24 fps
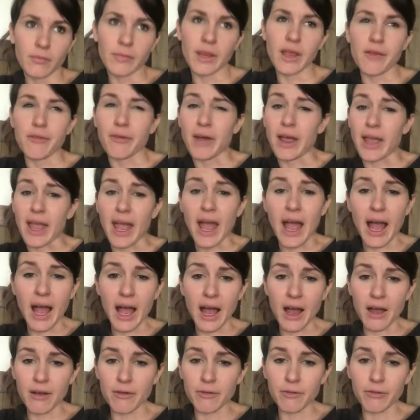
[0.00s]
If I
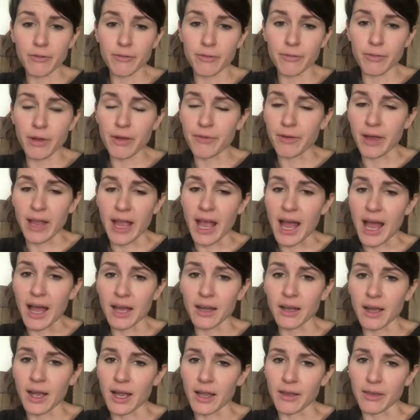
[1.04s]

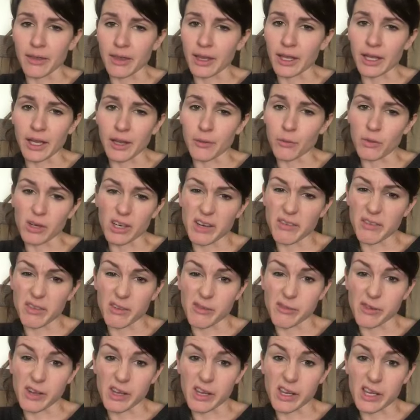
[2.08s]
had, I think I wouldn't even
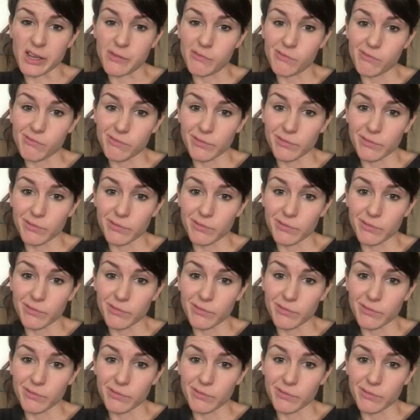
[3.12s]
feel it.